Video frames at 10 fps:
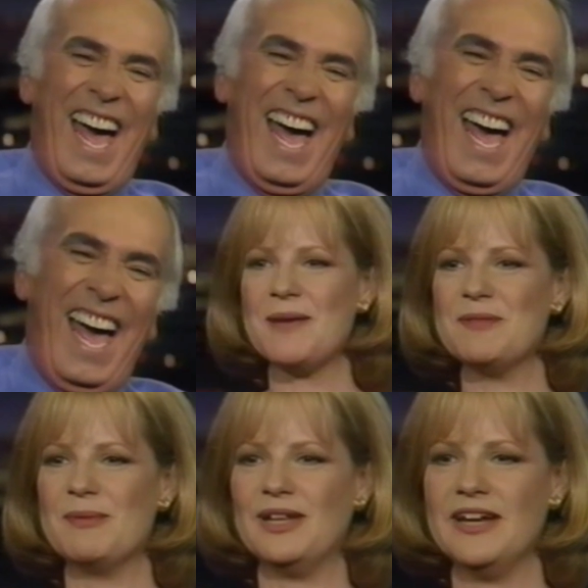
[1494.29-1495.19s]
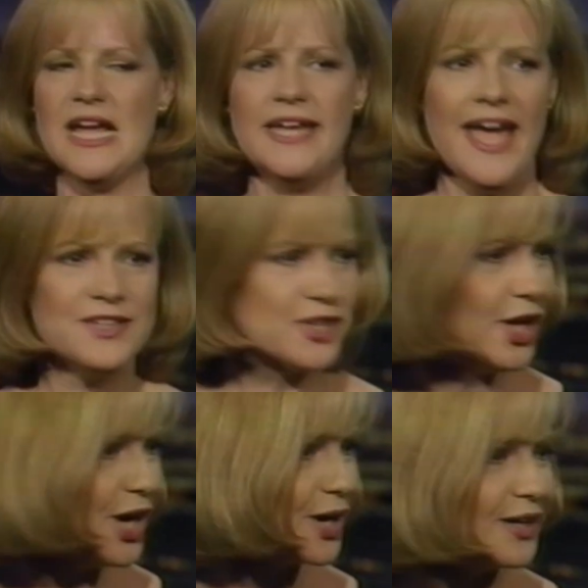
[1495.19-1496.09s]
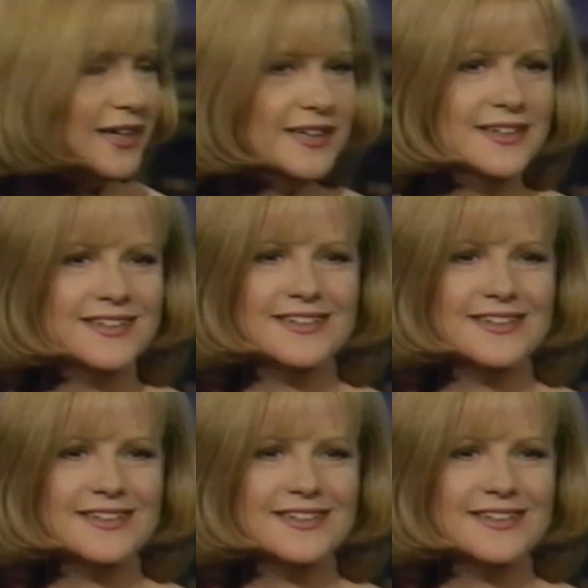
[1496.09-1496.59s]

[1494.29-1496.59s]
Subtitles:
he wakes up in the middle of the night. Cancel her.